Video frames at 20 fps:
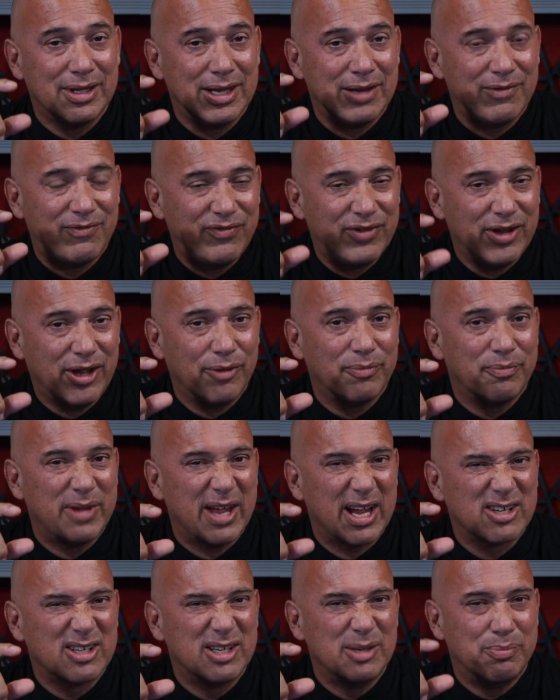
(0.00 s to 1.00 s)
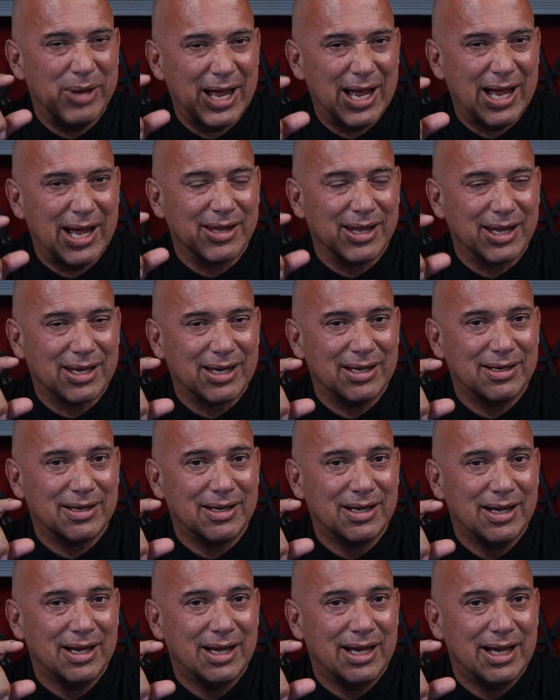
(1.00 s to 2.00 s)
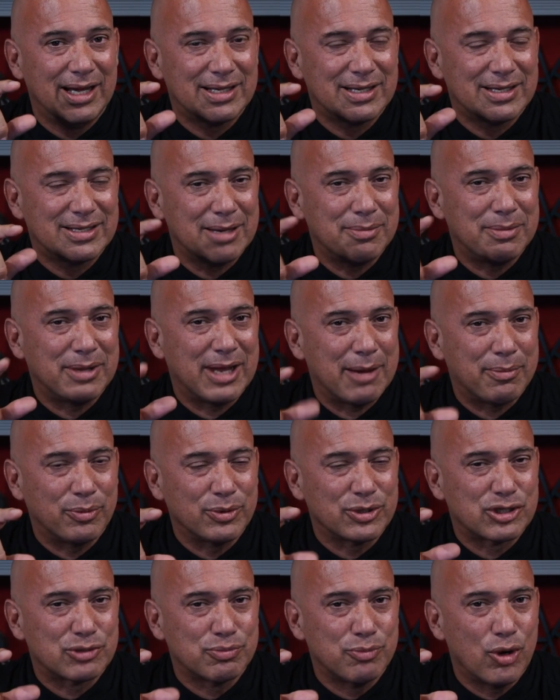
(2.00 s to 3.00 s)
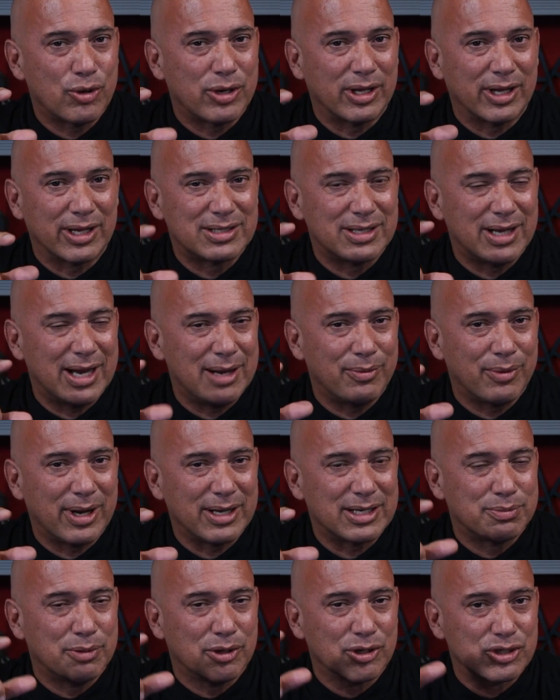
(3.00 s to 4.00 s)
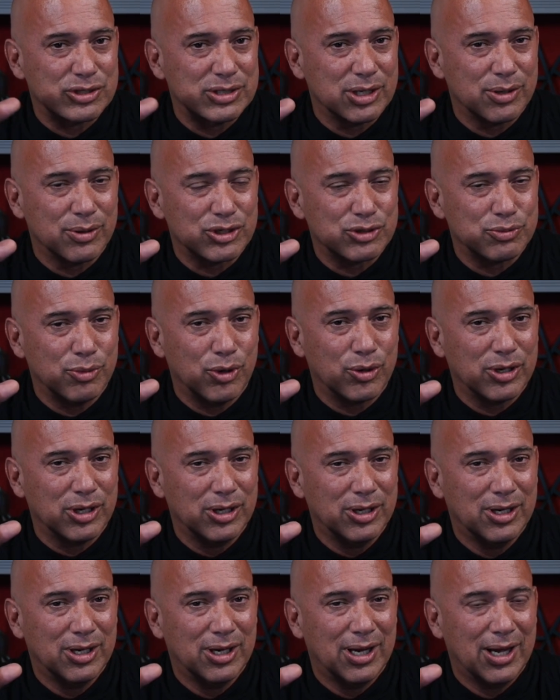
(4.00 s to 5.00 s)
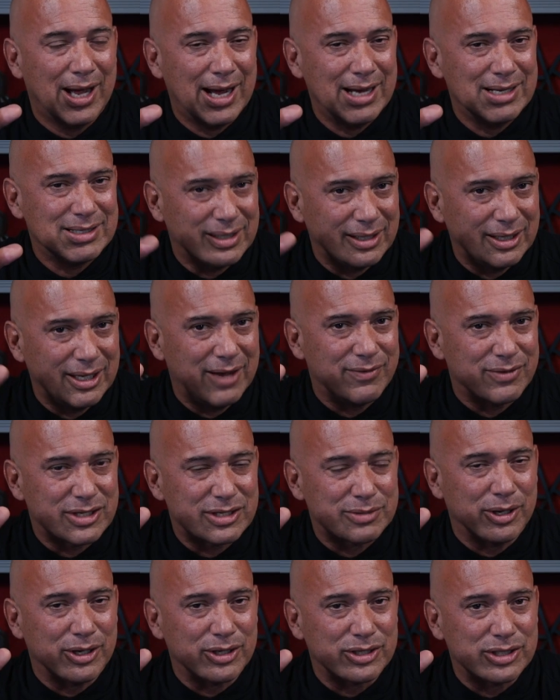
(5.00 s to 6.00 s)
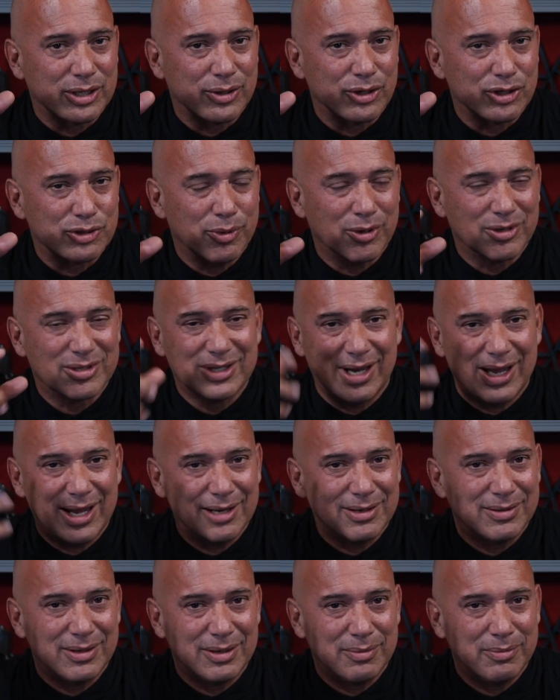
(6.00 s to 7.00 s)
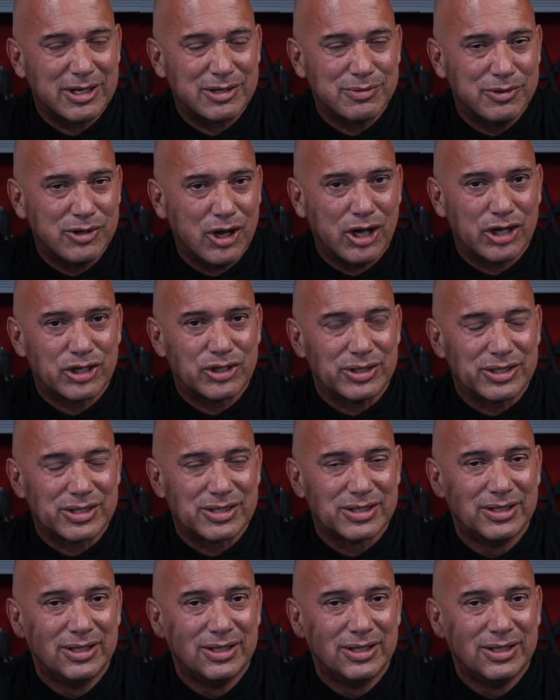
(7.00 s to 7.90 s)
it felt actually bad. Like it's the same thing happened with smoking. Like today, when I smell cigarette smoke, I used to love the smell of cigarette smoke. Today it makes me nauseous.